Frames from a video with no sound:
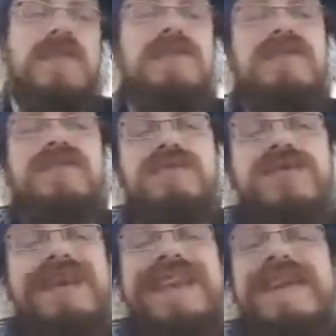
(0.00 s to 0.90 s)
to its
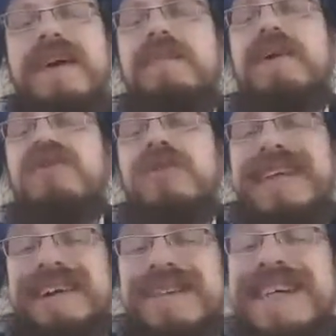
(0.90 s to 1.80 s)
root and thereby draw
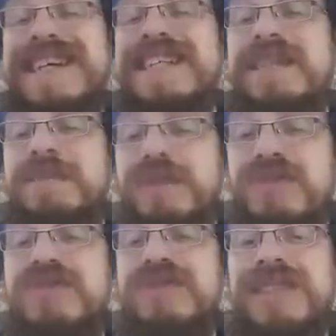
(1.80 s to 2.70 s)
down
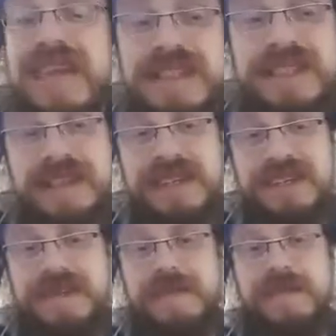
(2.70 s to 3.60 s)
spiritual
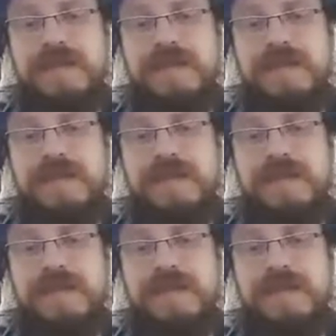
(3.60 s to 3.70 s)
sustenance